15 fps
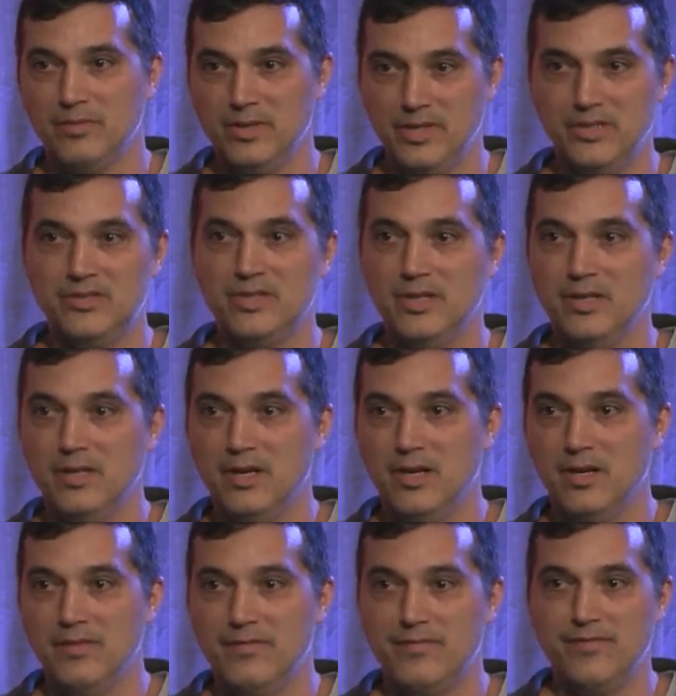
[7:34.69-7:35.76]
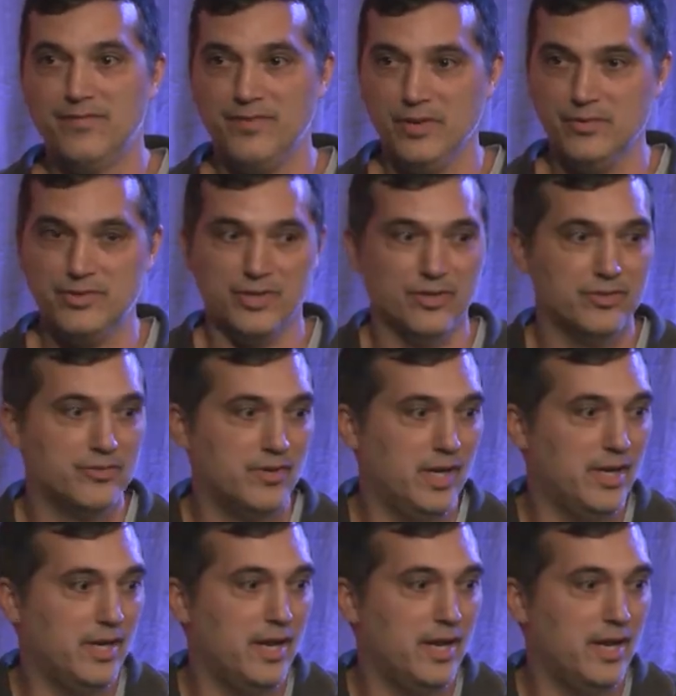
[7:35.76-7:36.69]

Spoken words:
releasing futures, right?